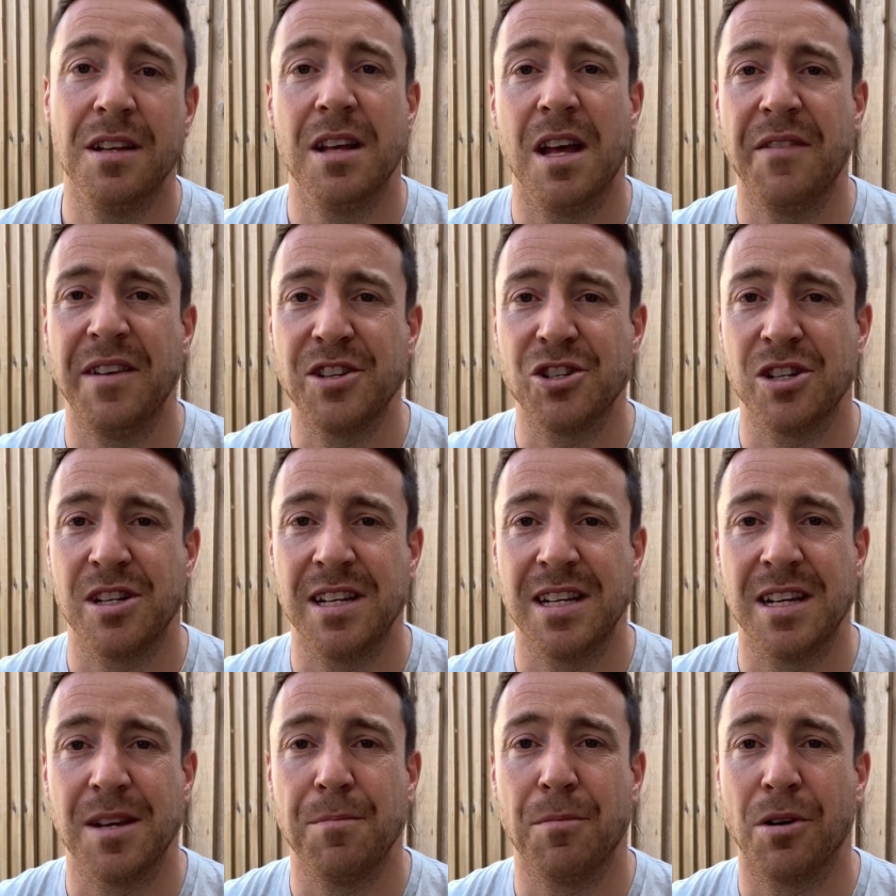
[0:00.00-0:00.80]

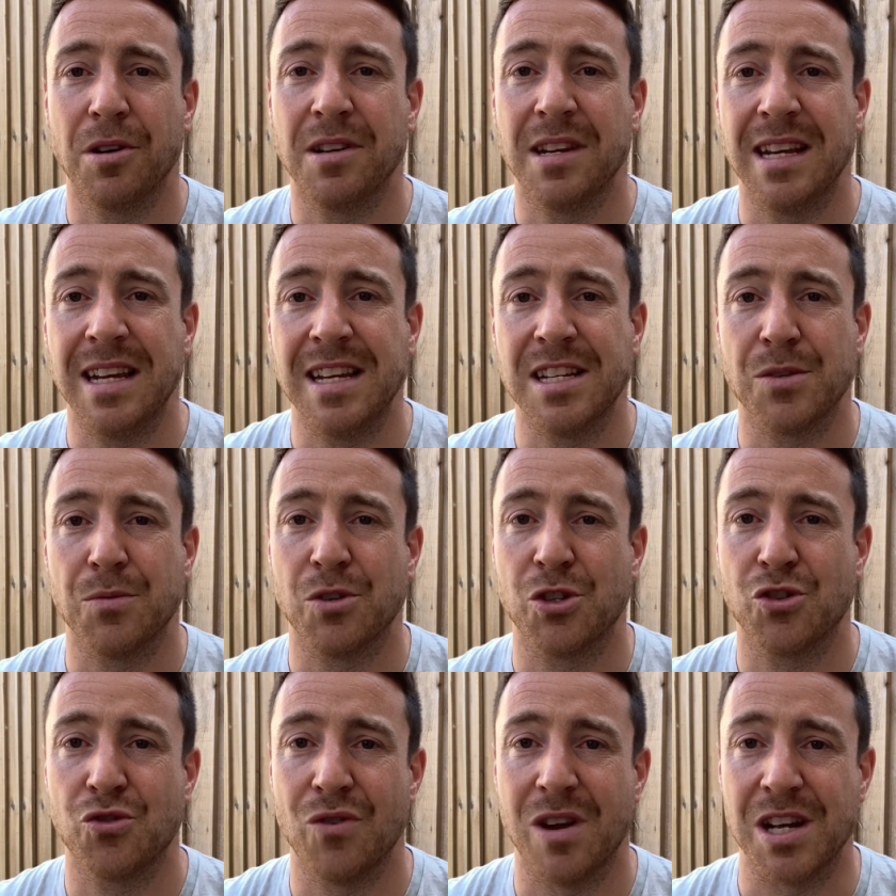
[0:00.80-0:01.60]
Eventually, my knees were
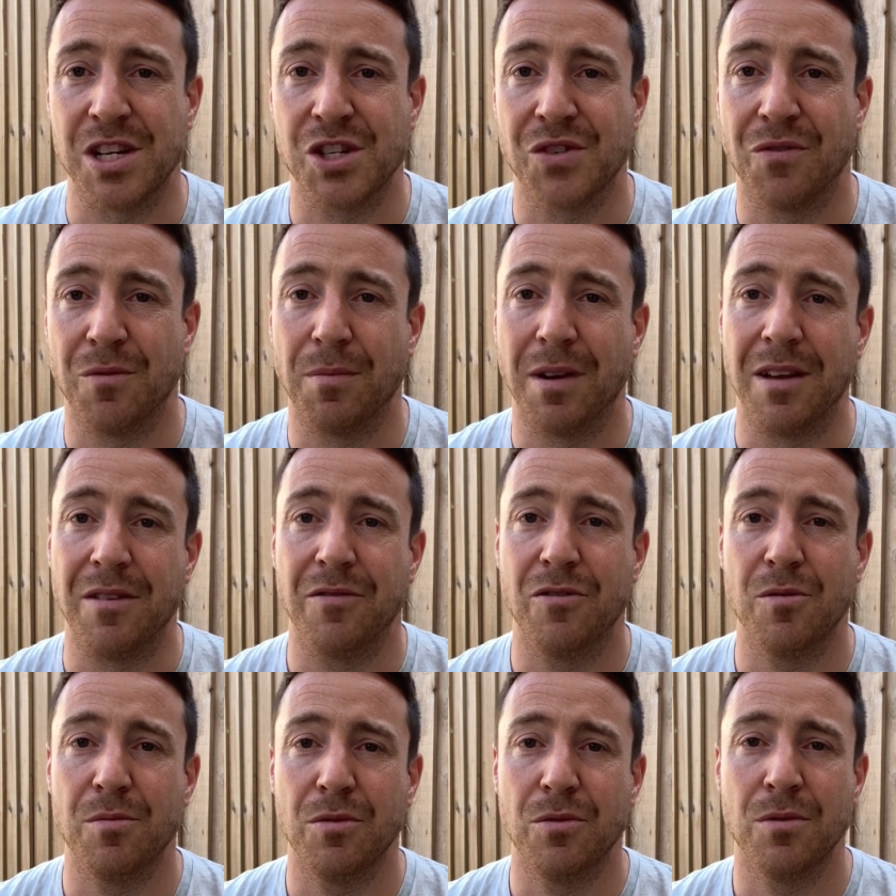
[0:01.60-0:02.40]
trashed from playing
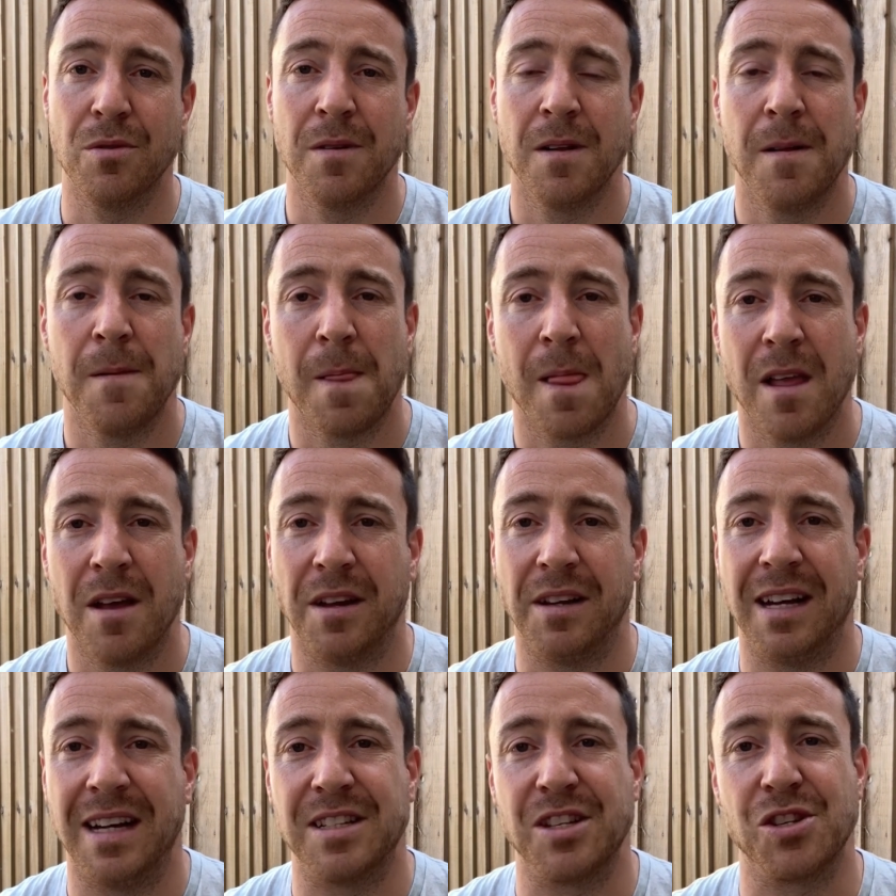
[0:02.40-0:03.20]
football,
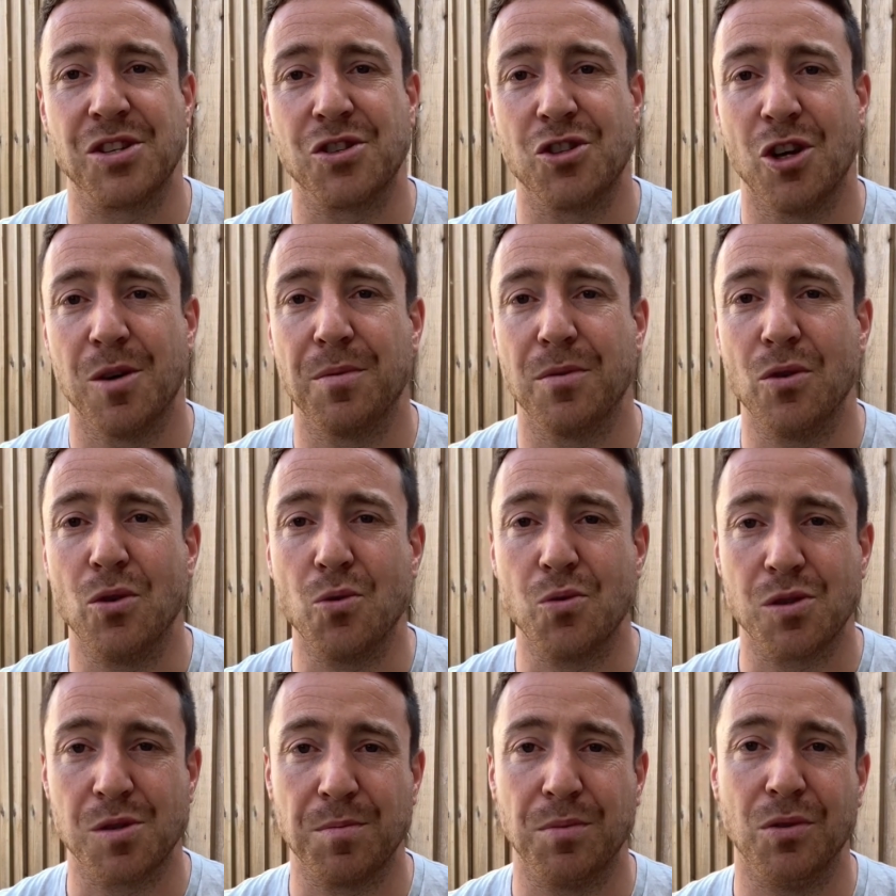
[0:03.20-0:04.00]
and I had to stop
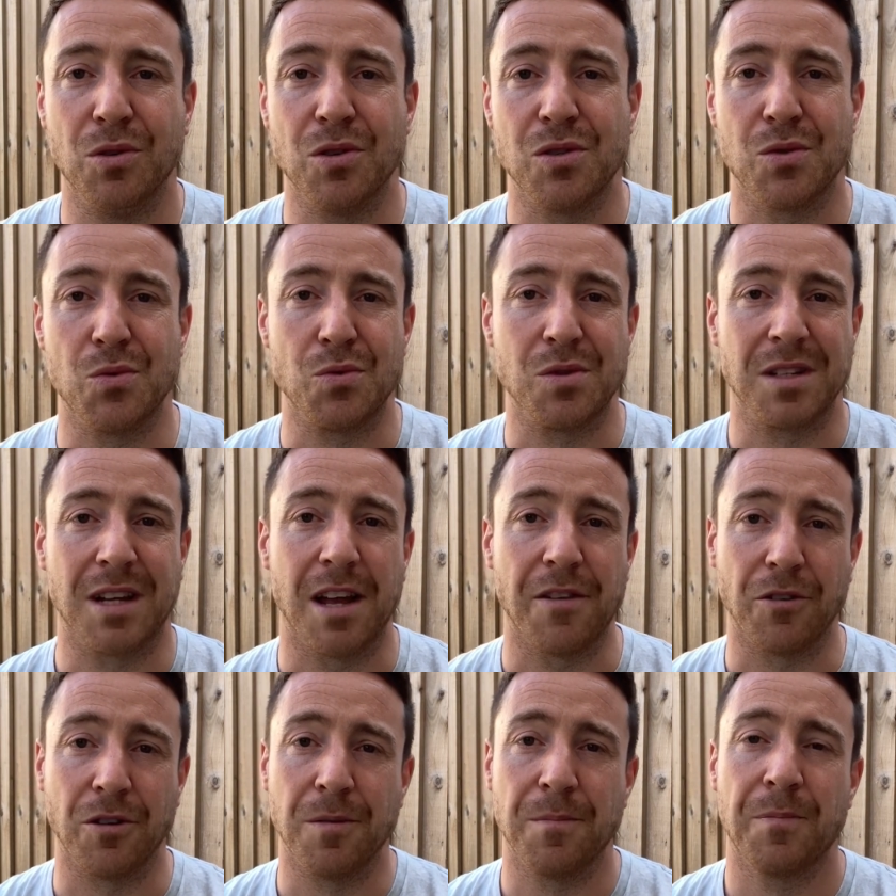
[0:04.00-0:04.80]
all sports
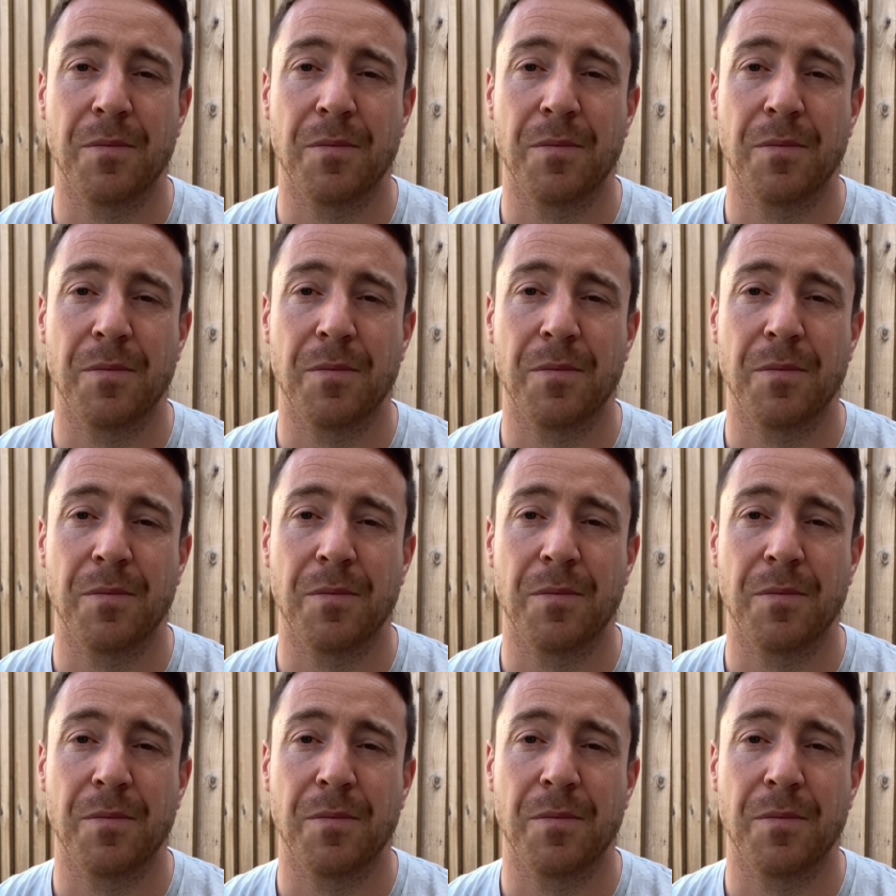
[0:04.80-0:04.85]
altogether.